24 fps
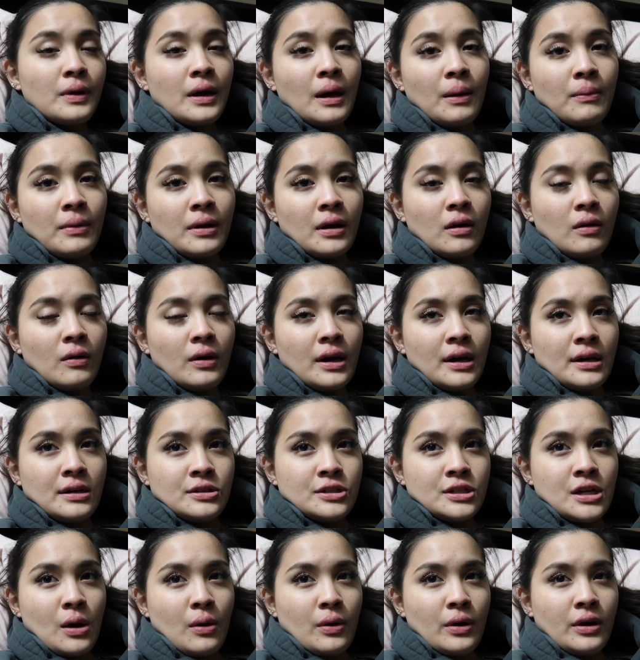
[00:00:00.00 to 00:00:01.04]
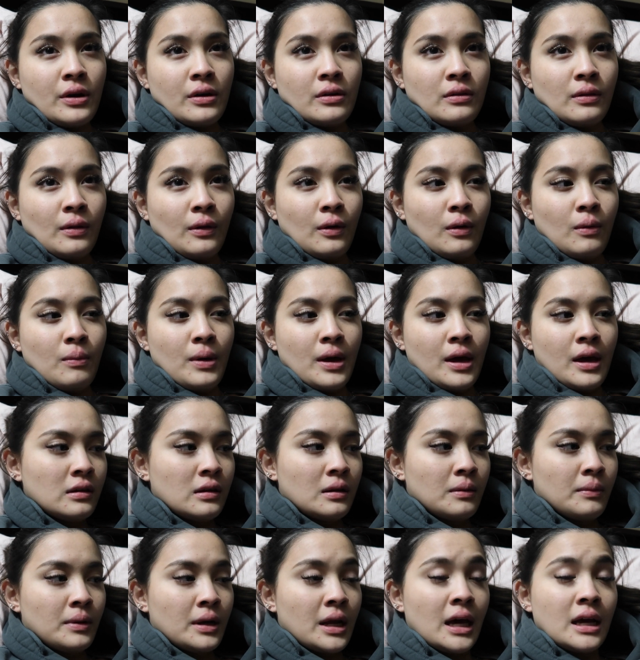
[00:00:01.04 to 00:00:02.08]
But yeah, I'm gonna go ahead and shower here in a little bit
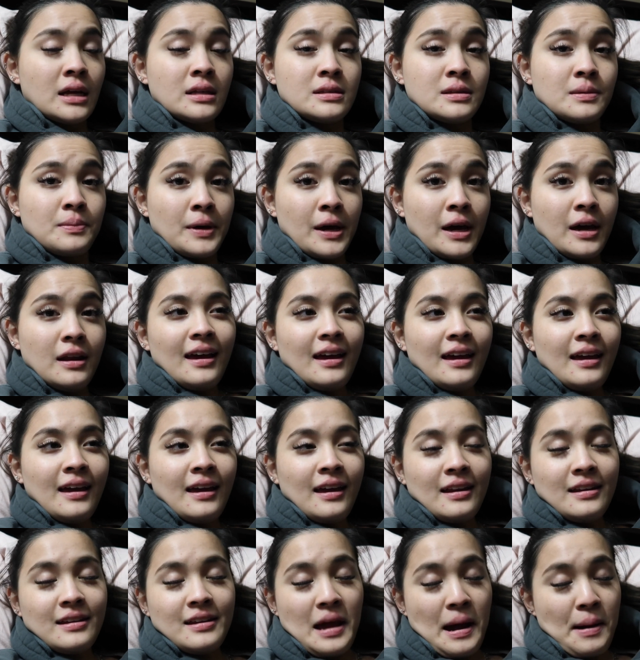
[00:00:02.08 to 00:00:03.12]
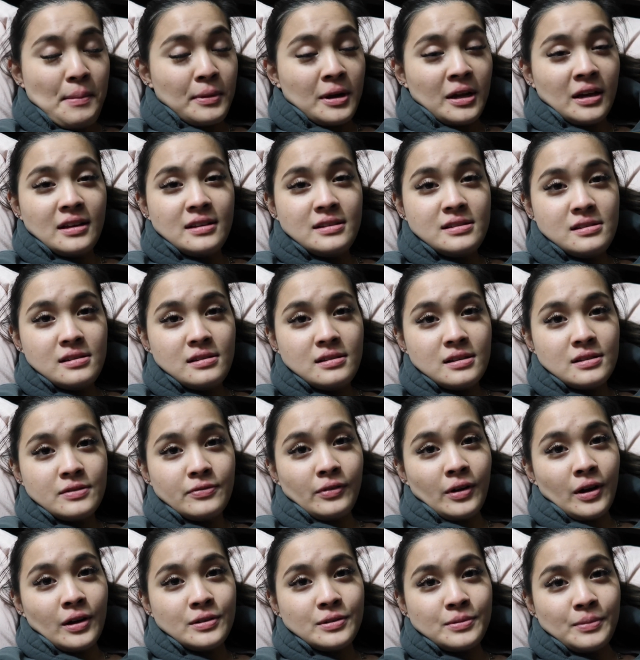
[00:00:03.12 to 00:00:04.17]
and I'm gonna head to bed. And yeah, I'm gonna continue this vlog